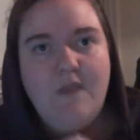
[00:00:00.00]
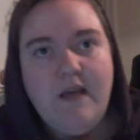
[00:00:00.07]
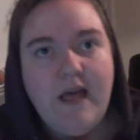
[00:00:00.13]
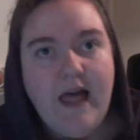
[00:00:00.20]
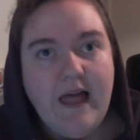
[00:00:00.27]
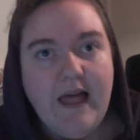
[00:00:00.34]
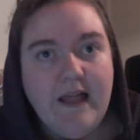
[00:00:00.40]

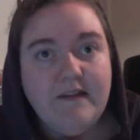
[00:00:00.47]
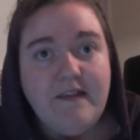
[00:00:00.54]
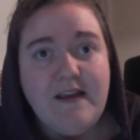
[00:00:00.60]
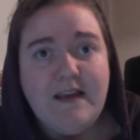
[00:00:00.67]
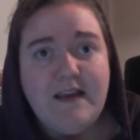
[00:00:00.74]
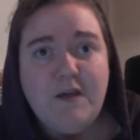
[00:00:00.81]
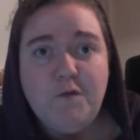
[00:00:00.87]
and
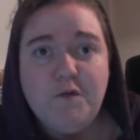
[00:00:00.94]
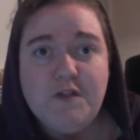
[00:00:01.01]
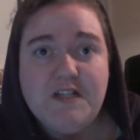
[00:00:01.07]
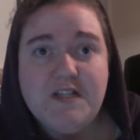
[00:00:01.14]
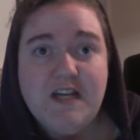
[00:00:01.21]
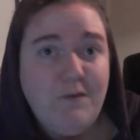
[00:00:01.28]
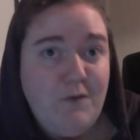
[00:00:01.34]
thank you for
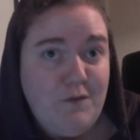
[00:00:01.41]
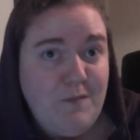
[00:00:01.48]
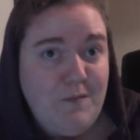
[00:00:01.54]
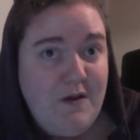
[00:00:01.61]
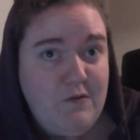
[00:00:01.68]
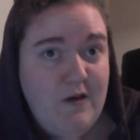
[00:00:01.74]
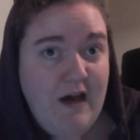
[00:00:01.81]
sticking with me
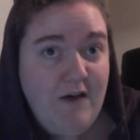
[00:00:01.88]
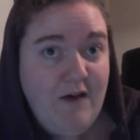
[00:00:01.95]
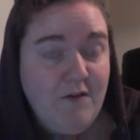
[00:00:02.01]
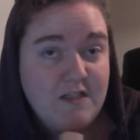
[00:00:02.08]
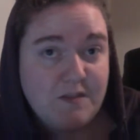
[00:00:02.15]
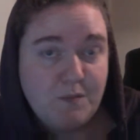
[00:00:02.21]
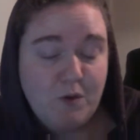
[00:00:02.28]
if you have at
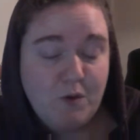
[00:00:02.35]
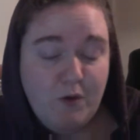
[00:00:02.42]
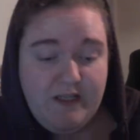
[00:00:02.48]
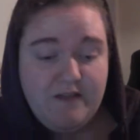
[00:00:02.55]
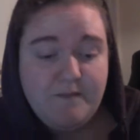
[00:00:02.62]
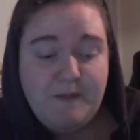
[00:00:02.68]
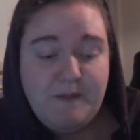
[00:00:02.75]
this point,
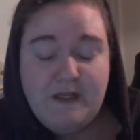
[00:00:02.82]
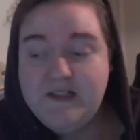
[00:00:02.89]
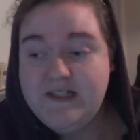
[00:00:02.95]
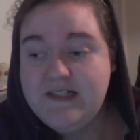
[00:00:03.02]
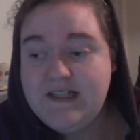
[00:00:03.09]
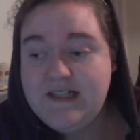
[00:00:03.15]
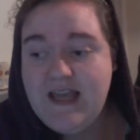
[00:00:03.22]
because
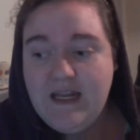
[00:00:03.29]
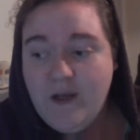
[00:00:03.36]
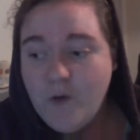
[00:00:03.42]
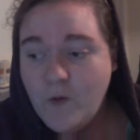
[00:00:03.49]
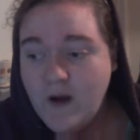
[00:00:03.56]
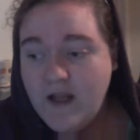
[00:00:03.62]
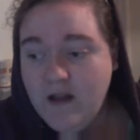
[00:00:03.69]
it's getting
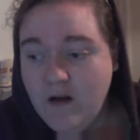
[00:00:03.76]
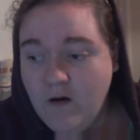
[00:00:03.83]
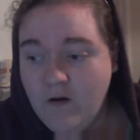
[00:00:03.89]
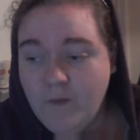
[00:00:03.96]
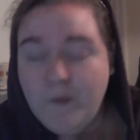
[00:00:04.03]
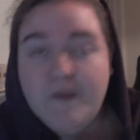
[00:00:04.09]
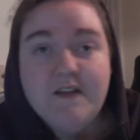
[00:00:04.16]
quite
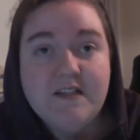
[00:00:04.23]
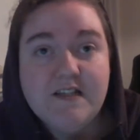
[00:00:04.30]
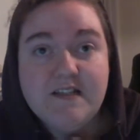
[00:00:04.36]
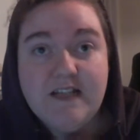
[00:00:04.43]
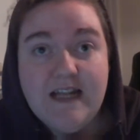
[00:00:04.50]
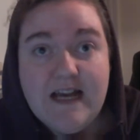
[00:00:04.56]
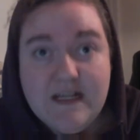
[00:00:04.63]
long, but this is
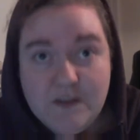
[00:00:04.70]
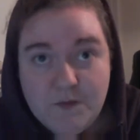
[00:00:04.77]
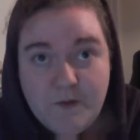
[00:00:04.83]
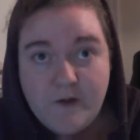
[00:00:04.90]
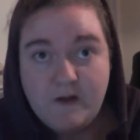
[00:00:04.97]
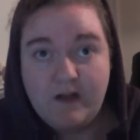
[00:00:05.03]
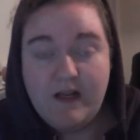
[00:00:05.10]
the last
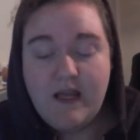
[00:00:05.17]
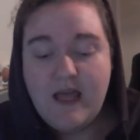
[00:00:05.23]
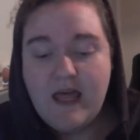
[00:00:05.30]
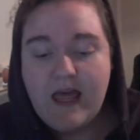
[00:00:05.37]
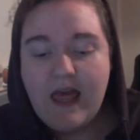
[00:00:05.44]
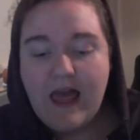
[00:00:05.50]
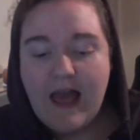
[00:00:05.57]
one.
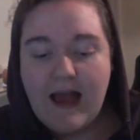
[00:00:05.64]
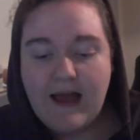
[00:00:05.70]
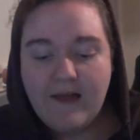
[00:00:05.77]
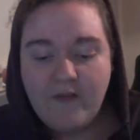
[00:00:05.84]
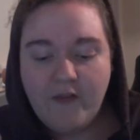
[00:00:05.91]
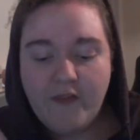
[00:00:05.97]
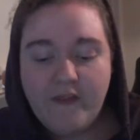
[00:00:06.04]

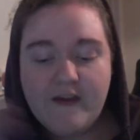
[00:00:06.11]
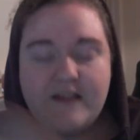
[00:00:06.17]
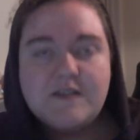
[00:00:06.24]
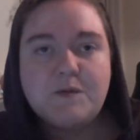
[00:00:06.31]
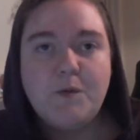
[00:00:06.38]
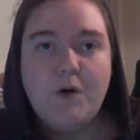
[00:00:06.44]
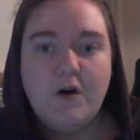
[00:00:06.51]
And
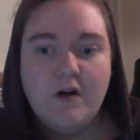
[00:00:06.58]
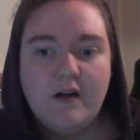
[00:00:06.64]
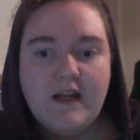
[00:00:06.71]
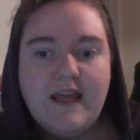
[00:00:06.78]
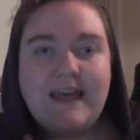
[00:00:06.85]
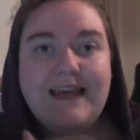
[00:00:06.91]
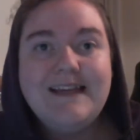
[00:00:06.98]
this one
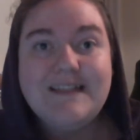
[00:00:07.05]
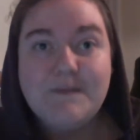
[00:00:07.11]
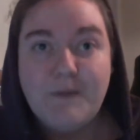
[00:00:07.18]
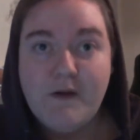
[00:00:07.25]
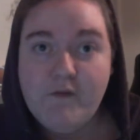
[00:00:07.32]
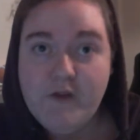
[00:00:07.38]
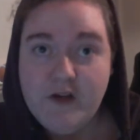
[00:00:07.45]
is
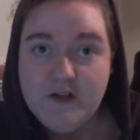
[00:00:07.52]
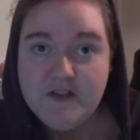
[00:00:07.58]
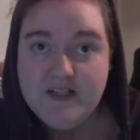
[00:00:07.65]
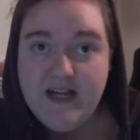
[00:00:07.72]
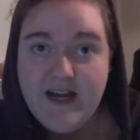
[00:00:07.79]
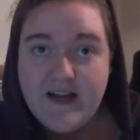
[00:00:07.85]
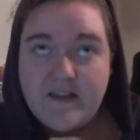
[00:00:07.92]
my first
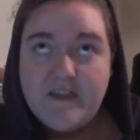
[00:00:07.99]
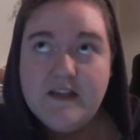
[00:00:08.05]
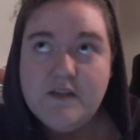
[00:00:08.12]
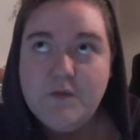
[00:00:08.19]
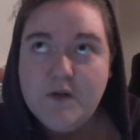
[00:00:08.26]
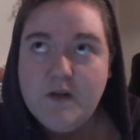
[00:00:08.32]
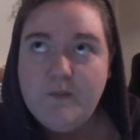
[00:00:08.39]
deck.
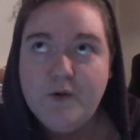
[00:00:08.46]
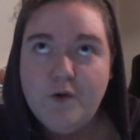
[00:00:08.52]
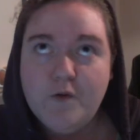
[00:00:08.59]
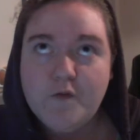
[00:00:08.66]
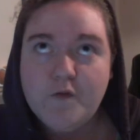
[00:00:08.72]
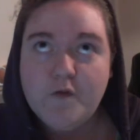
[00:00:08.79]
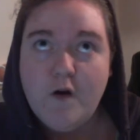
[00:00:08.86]
This one I
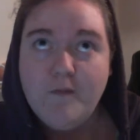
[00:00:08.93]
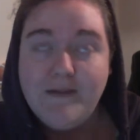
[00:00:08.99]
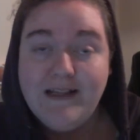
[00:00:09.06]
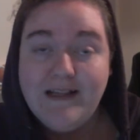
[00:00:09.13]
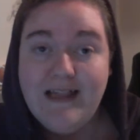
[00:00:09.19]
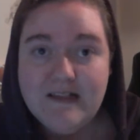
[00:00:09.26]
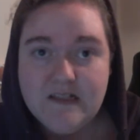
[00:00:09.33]
bought from
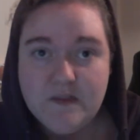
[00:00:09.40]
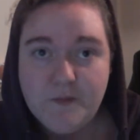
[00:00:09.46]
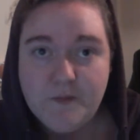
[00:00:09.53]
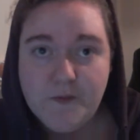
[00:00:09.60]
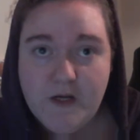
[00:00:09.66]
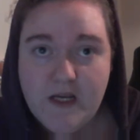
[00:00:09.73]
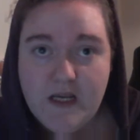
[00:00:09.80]

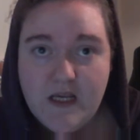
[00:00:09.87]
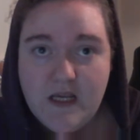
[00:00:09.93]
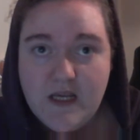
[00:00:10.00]
Glastonbury.